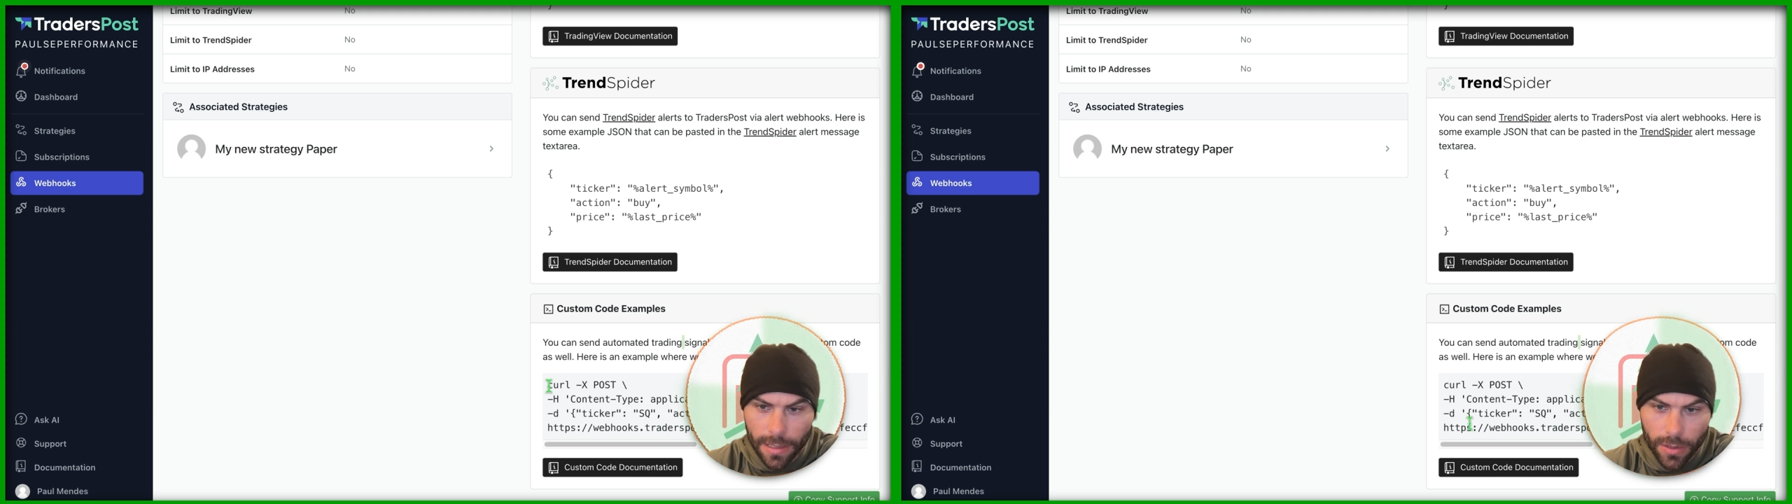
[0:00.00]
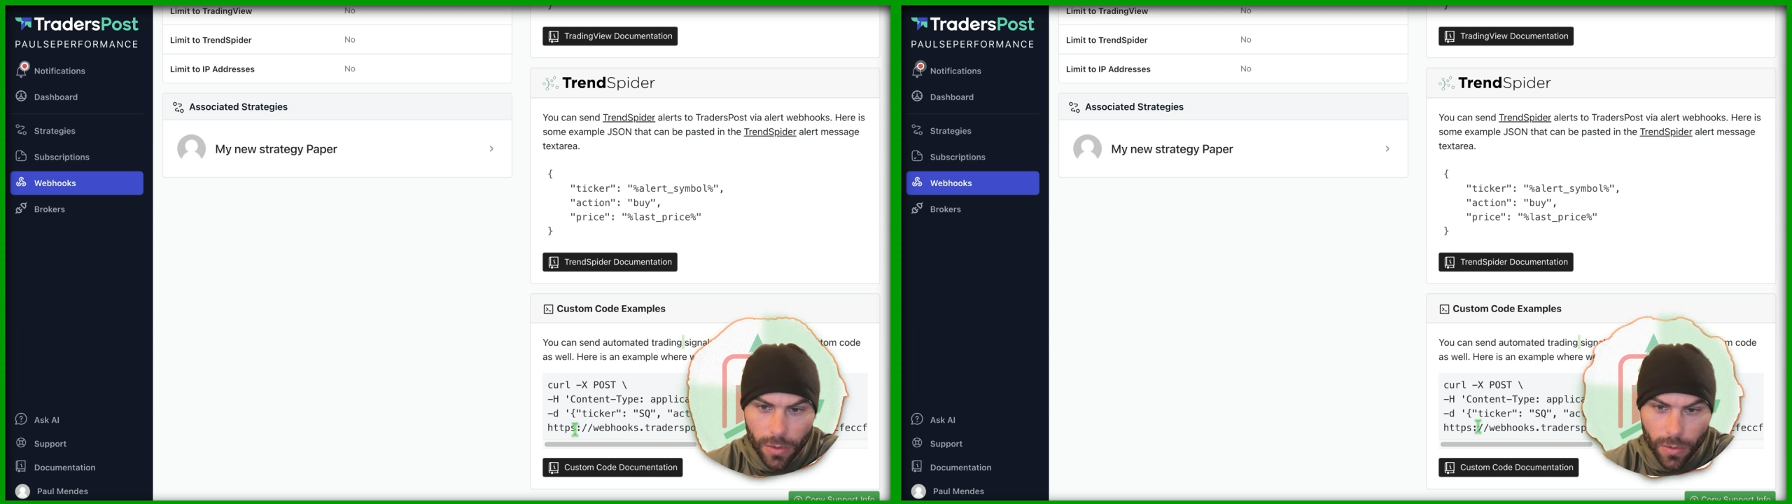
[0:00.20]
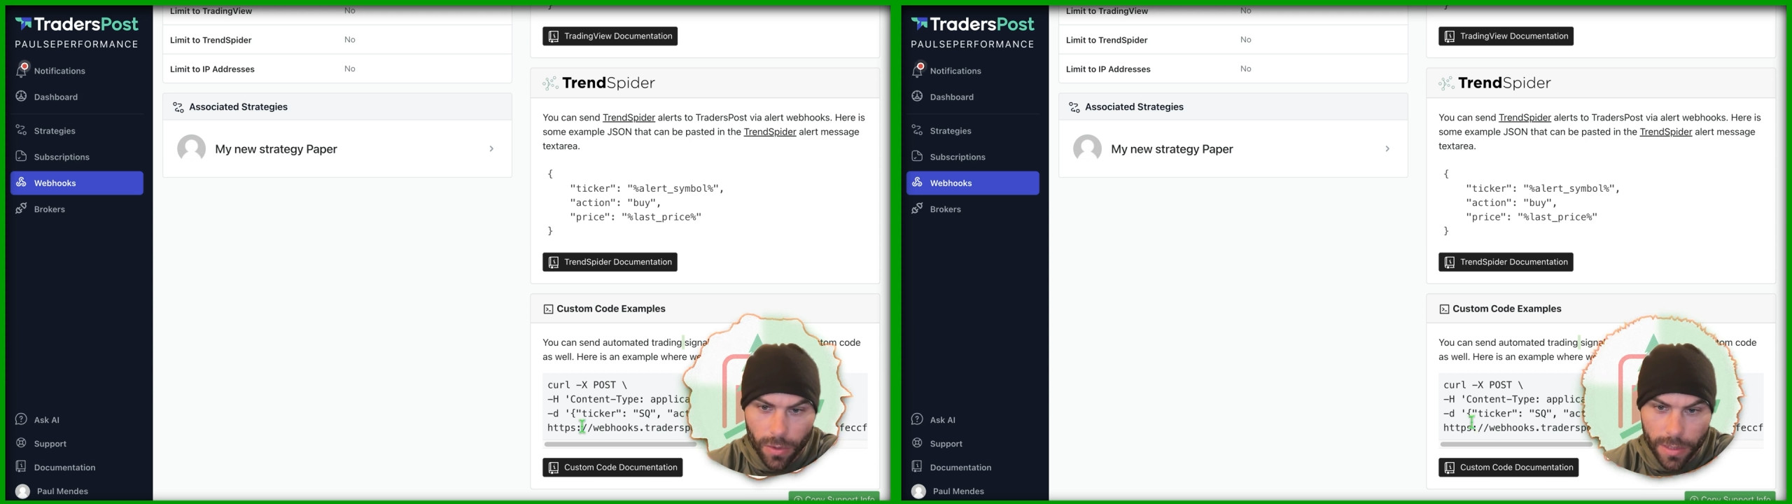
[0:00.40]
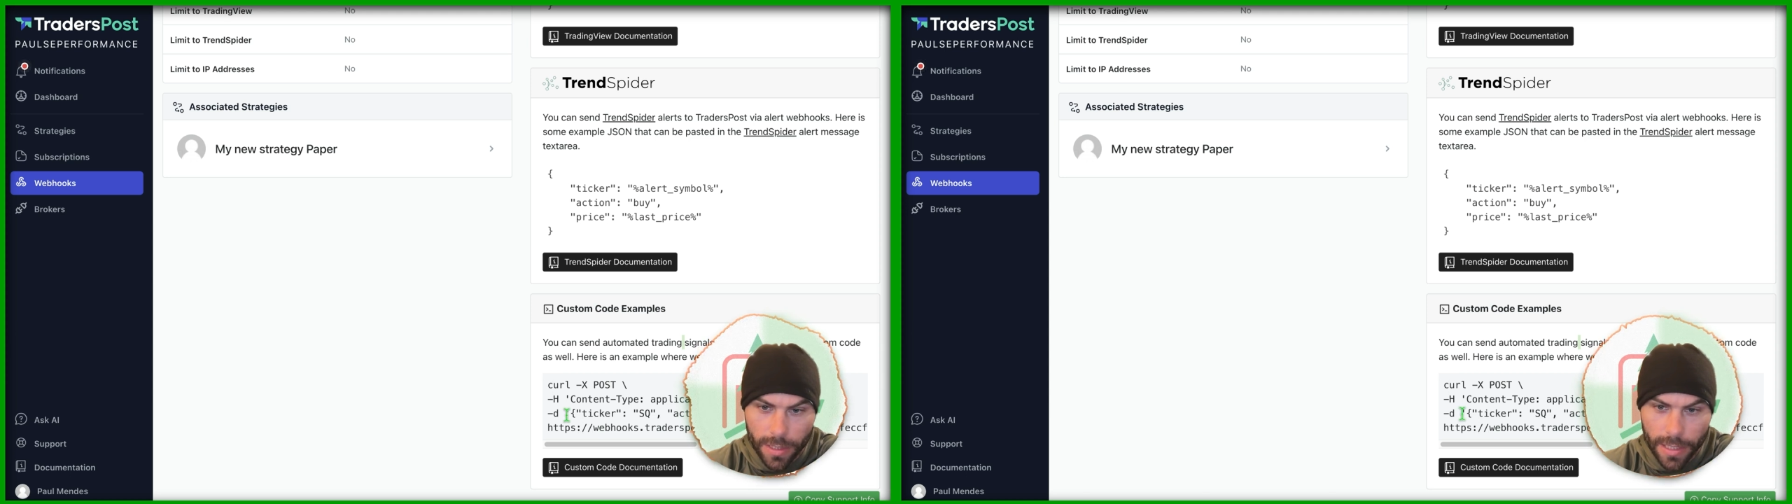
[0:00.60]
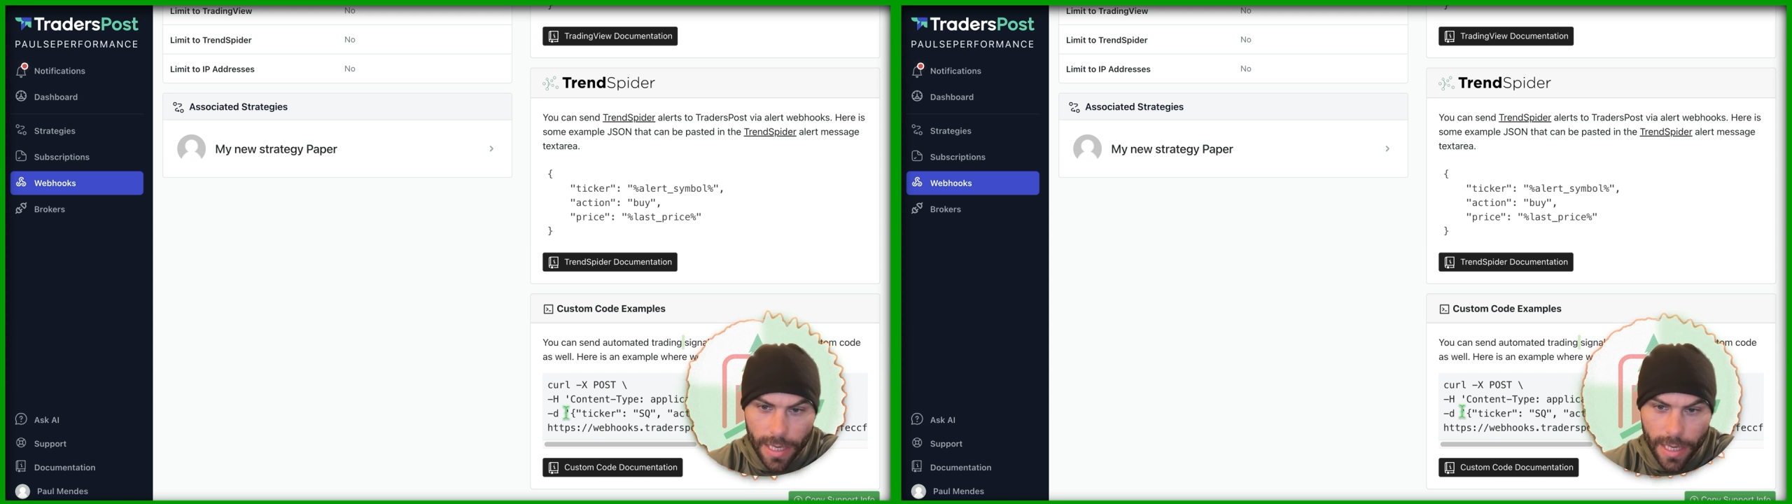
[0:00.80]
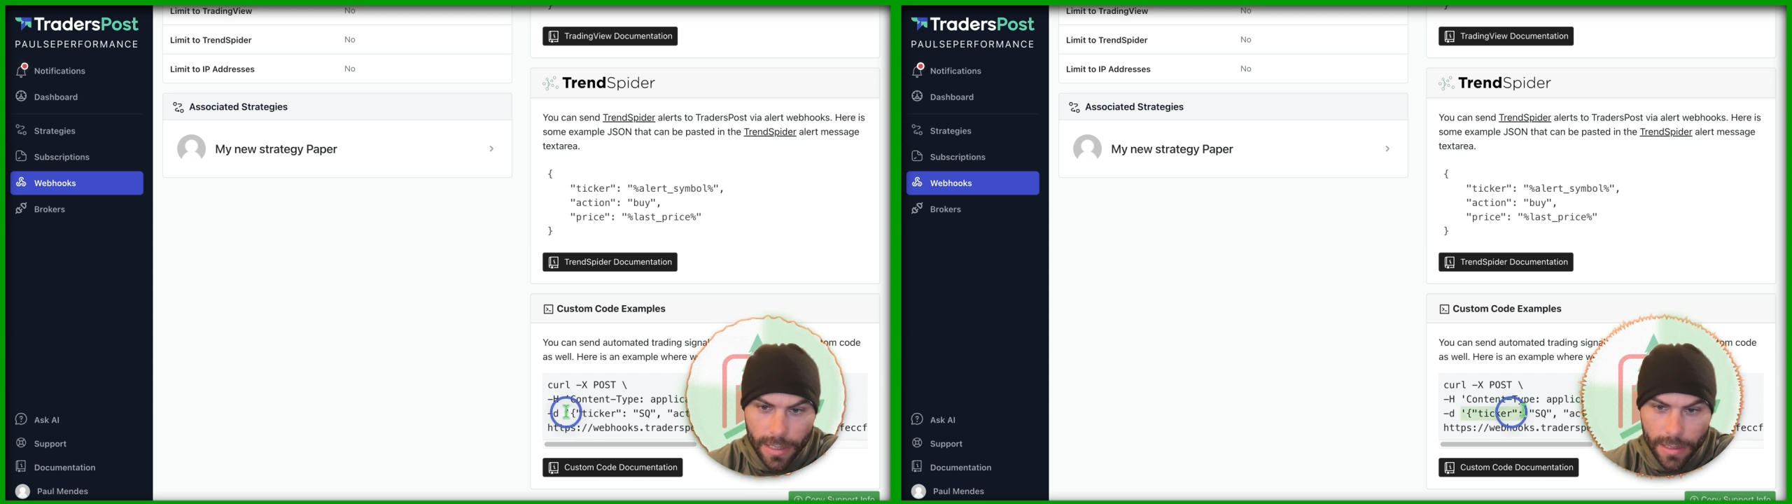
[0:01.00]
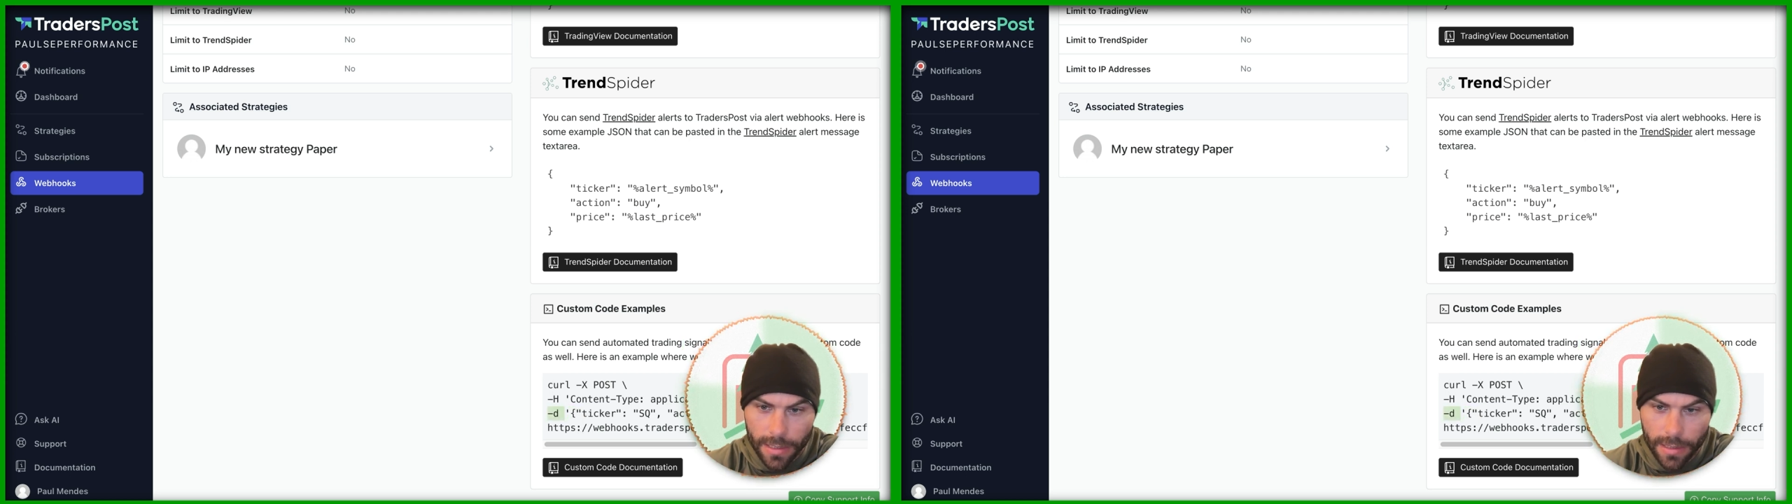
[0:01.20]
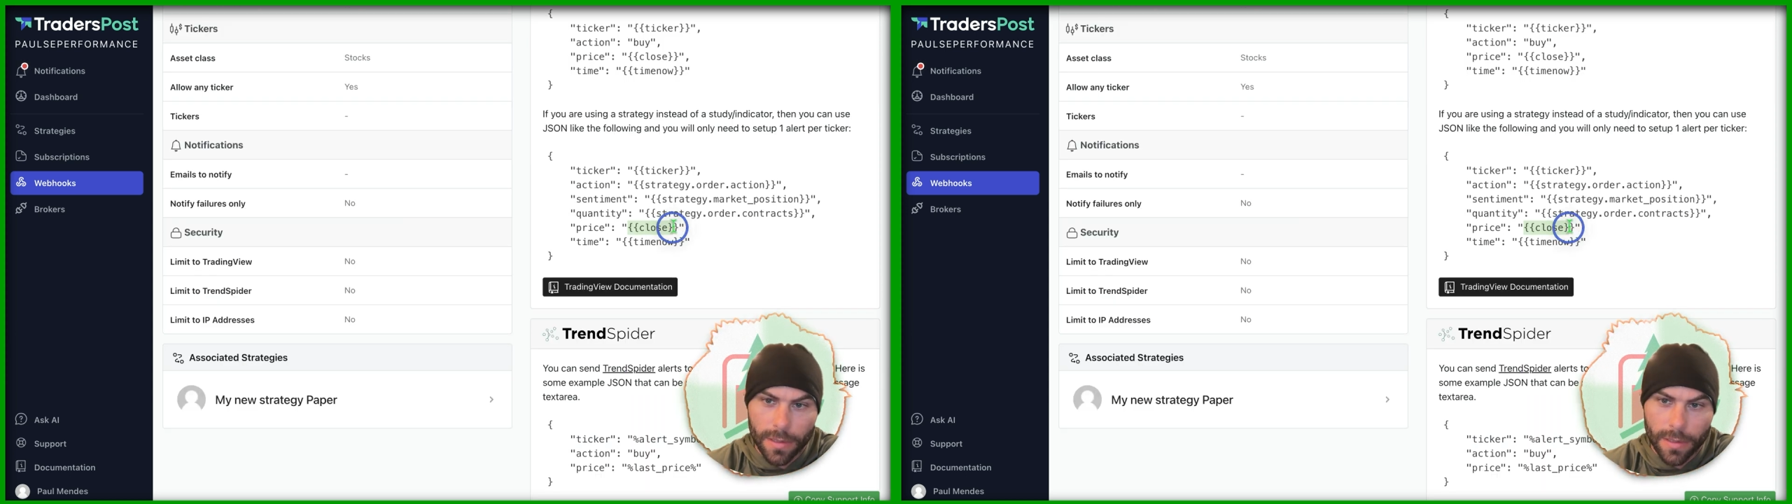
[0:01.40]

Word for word: your syntax.